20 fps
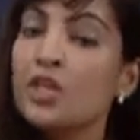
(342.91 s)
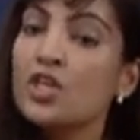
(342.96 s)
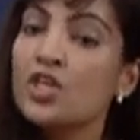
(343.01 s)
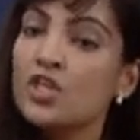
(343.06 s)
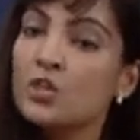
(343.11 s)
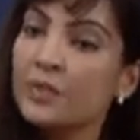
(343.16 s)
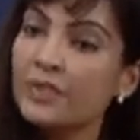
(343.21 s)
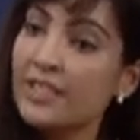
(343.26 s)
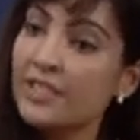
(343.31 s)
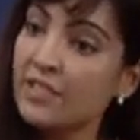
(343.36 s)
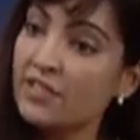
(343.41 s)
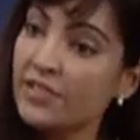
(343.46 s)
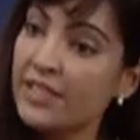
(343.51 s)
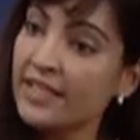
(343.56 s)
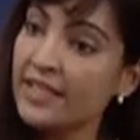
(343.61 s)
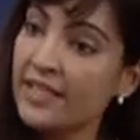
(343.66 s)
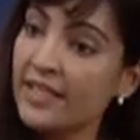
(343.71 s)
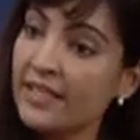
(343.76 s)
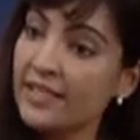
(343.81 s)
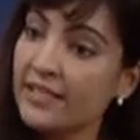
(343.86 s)
So what's
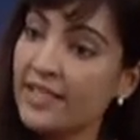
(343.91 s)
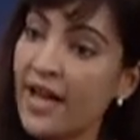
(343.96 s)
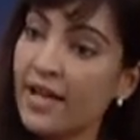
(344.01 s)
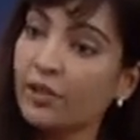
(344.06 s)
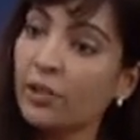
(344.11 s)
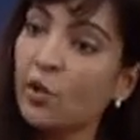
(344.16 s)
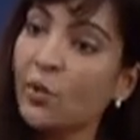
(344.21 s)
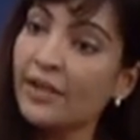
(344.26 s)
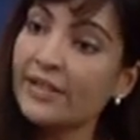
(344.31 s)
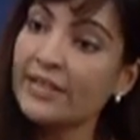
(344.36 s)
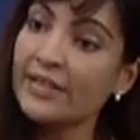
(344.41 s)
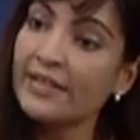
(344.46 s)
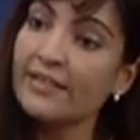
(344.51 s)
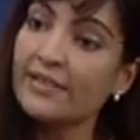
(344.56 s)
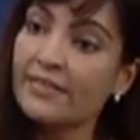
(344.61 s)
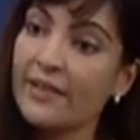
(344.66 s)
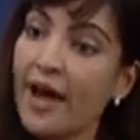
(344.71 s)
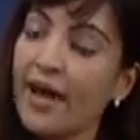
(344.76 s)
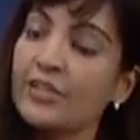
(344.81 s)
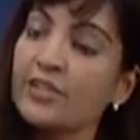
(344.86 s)
interesting is that loyalty is
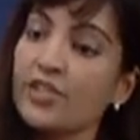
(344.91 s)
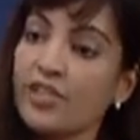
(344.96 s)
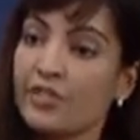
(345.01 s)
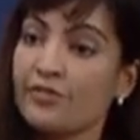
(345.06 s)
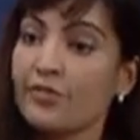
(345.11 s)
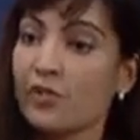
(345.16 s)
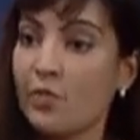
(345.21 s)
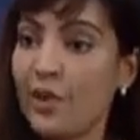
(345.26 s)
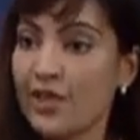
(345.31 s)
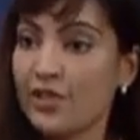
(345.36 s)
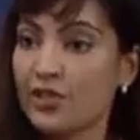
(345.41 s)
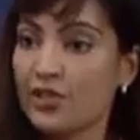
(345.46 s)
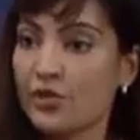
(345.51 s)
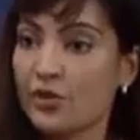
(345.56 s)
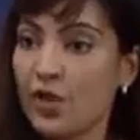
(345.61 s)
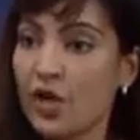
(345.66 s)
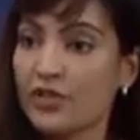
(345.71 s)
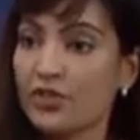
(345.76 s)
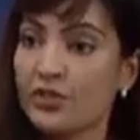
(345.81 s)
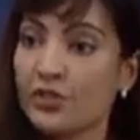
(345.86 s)
not just for
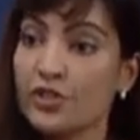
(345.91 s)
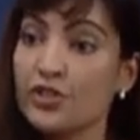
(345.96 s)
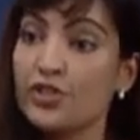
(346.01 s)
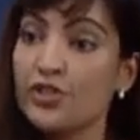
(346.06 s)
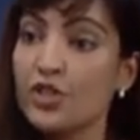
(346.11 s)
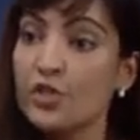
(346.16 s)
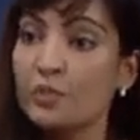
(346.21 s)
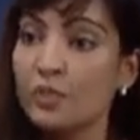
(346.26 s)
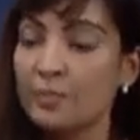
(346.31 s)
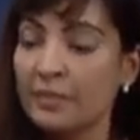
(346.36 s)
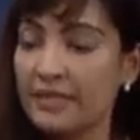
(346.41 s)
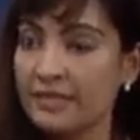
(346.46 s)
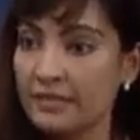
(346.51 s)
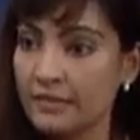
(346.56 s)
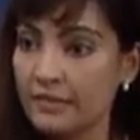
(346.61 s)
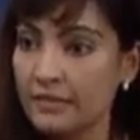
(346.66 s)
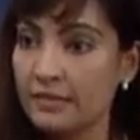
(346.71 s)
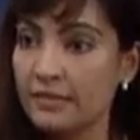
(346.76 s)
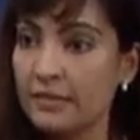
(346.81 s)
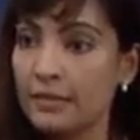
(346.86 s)
restaurants or consumer
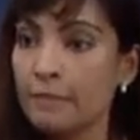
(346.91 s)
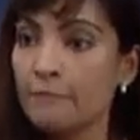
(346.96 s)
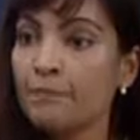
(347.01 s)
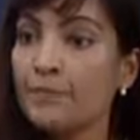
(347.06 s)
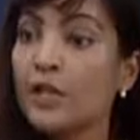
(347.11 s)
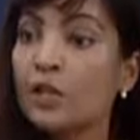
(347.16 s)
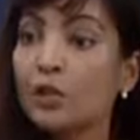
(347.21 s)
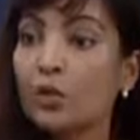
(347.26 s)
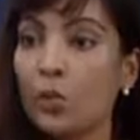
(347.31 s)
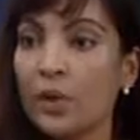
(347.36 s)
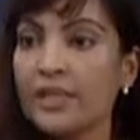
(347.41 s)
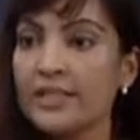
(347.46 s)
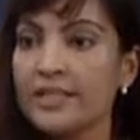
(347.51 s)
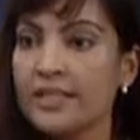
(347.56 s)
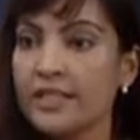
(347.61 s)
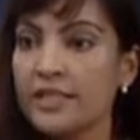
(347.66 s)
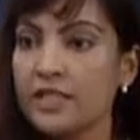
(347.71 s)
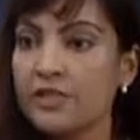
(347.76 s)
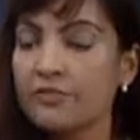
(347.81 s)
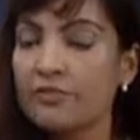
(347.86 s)
businesses.
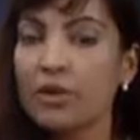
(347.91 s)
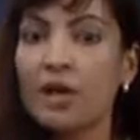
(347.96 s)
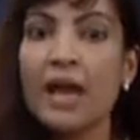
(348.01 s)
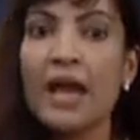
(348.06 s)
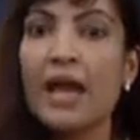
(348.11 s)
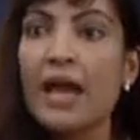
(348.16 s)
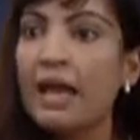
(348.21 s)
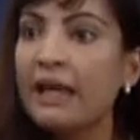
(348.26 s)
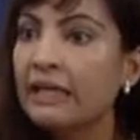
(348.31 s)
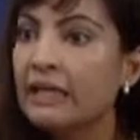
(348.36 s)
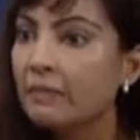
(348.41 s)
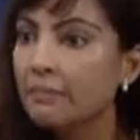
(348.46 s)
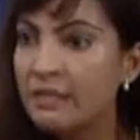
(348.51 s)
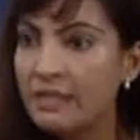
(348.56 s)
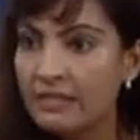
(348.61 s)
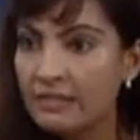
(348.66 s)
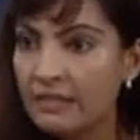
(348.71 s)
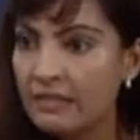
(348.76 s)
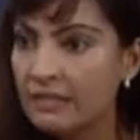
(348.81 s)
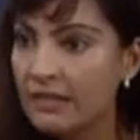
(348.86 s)
Loyalty is for any
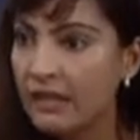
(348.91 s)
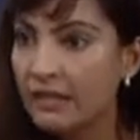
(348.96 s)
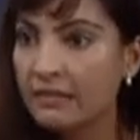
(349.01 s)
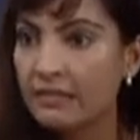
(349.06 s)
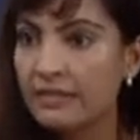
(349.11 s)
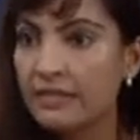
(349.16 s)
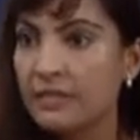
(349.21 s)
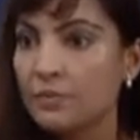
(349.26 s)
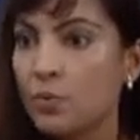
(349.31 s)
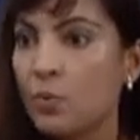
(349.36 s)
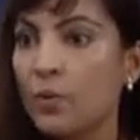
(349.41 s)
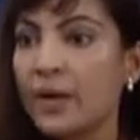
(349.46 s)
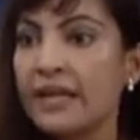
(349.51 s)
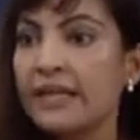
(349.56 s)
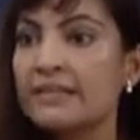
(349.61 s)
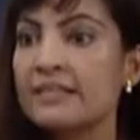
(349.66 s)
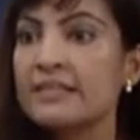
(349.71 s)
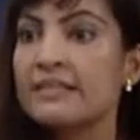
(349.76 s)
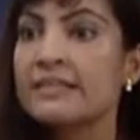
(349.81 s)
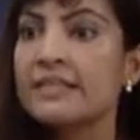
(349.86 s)
business that at this
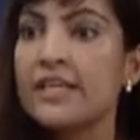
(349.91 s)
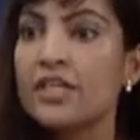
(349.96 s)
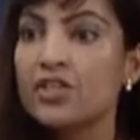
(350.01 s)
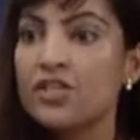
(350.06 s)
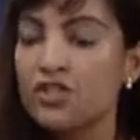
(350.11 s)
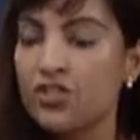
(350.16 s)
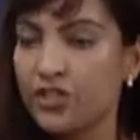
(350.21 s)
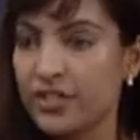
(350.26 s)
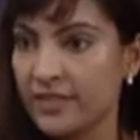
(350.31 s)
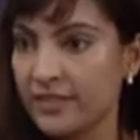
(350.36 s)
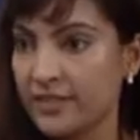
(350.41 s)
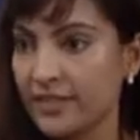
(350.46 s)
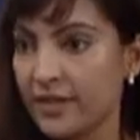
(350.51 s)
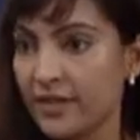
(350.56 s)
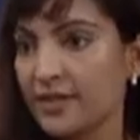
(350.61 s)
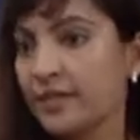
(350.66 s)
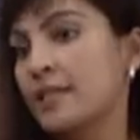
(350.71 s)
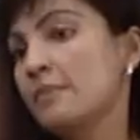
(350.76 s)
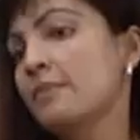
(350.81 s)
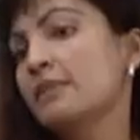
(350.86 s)
point is interested
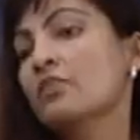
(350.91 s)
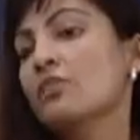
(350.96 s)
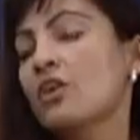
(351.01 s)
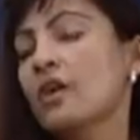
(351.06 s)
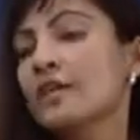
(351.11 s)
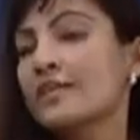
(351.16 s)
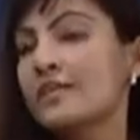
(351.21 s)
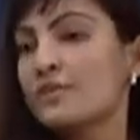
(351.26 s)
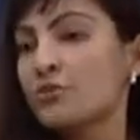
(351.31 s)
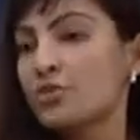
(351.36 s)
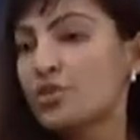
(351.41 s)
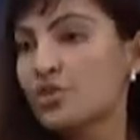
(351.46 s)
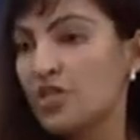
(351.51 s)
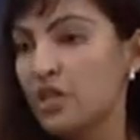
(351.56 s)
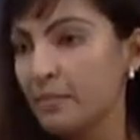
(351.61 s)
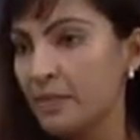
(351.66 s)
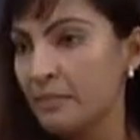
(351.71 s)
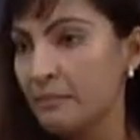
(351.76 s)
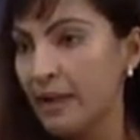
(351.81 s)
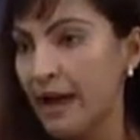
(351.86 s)
in keeping their customers
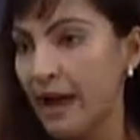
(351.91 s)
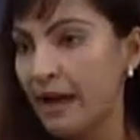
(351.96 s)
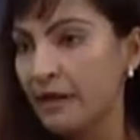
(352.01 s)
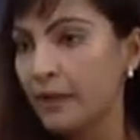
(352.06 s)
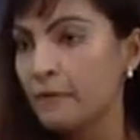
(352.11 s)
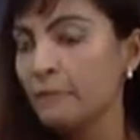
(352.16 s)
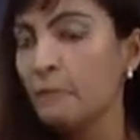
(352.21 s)
coming back.